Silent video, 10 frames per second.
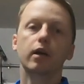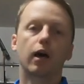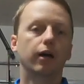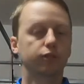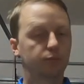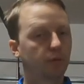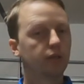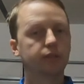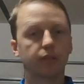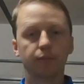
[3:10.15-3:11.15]
Uh, it's
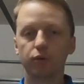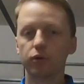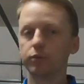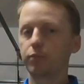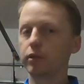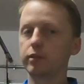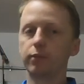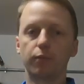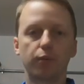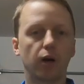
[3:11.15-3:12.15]
pretty simple, pretty
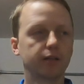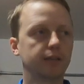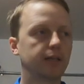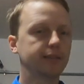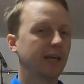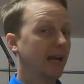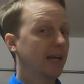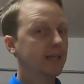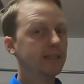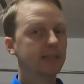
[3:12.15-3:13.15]
simple process. At
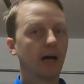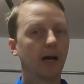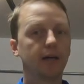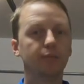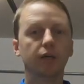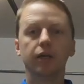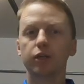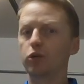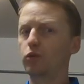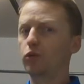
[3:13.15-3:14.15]
any time
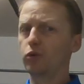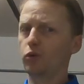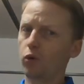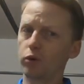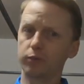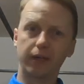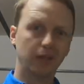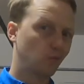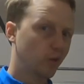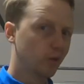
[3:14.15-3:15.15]
the door's
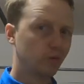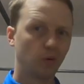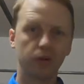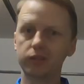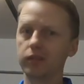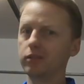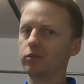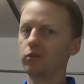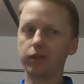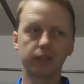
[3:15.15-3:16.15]
making weird noises
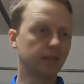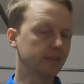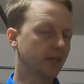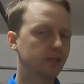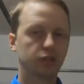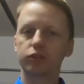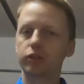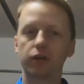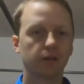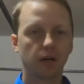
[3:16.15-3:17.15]
or anything like that, just
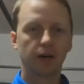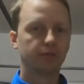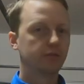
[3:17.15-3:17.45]
shut it off.